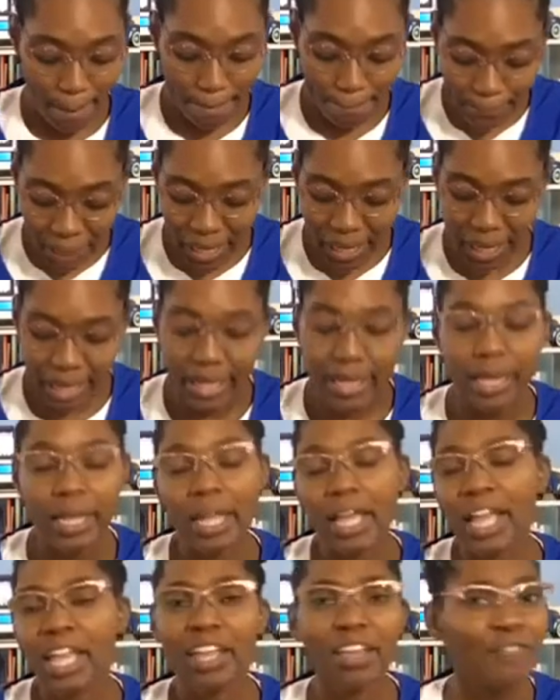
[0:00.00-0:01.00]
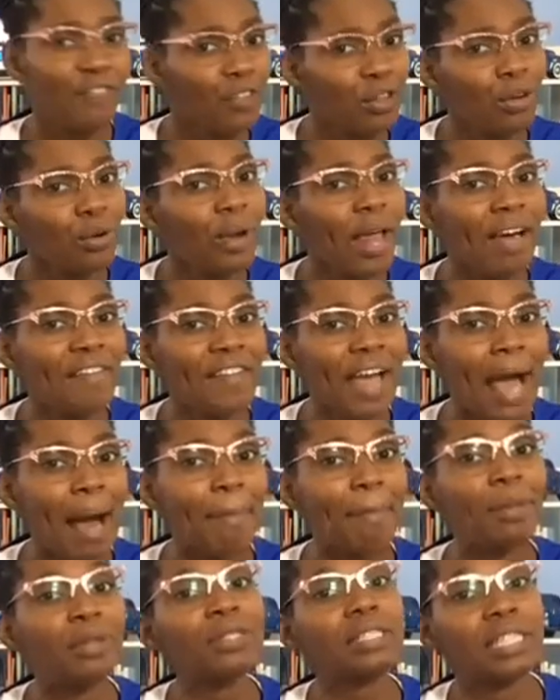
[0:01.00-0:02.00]
But if you don't have
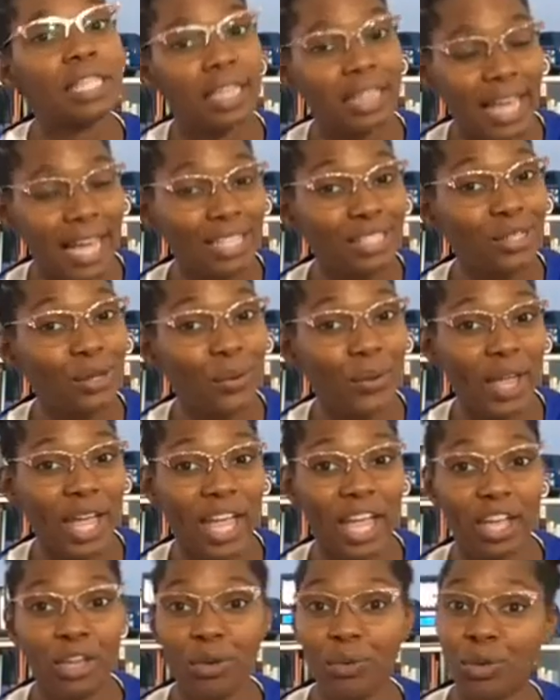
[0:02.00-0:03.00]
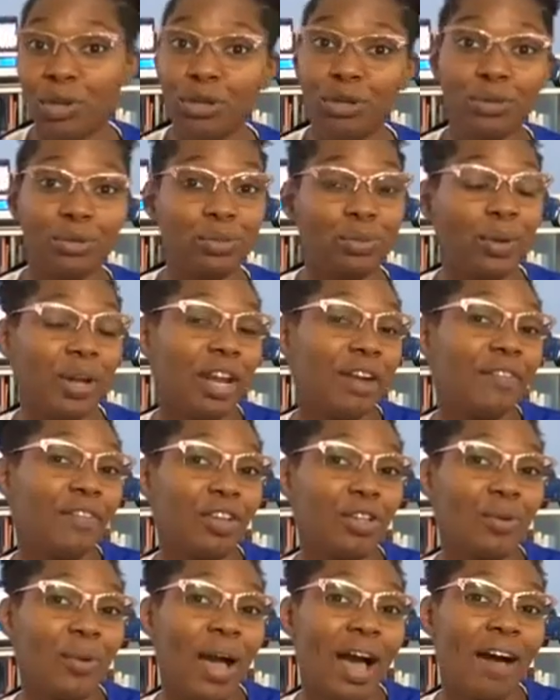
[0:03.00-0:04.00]
apples, that's okay. You can use whatever
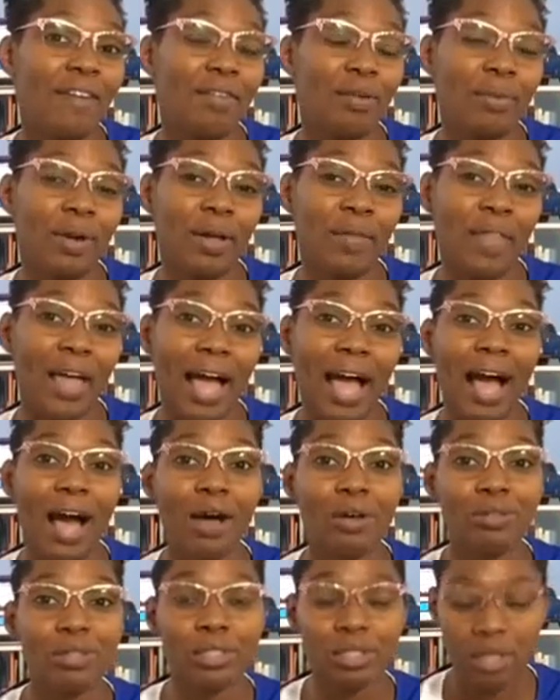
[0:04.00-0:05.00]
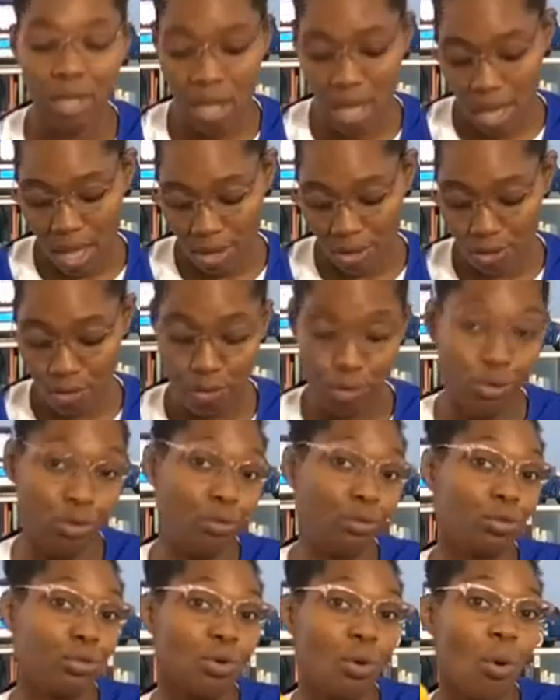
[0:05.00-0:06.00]
you have around the house. You can
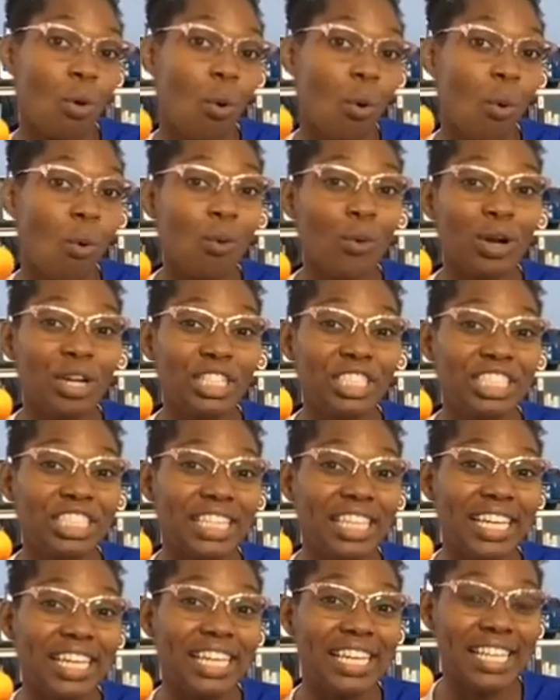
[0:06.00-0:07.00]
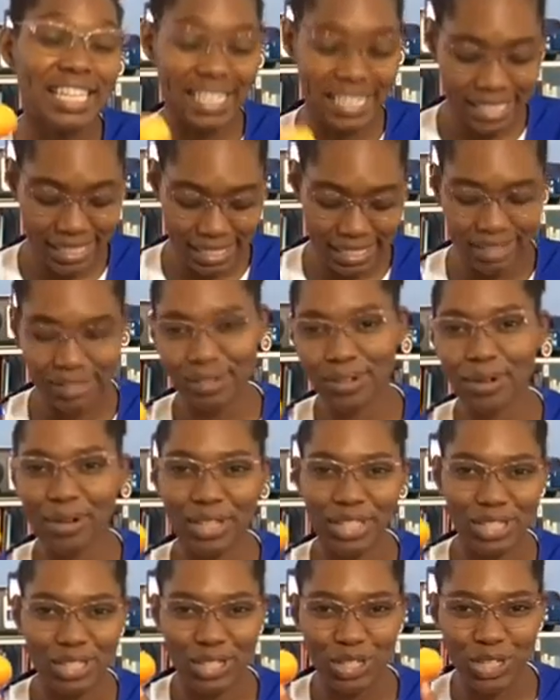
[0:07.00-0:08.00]
use oranges, or
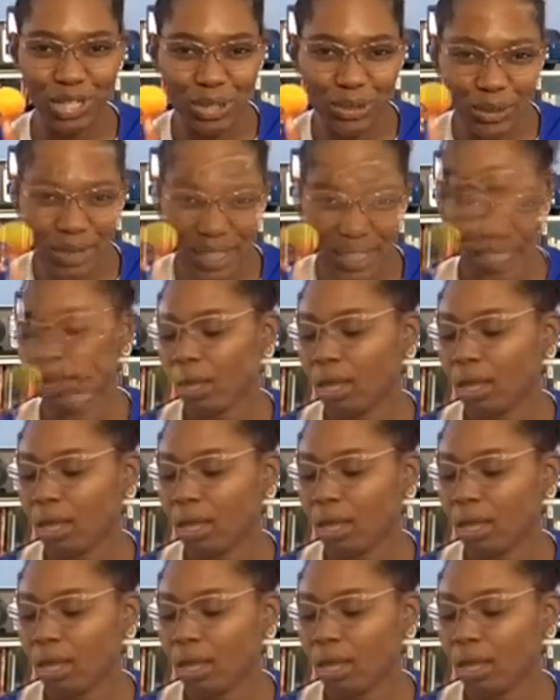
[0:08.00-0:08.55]
these are cuties,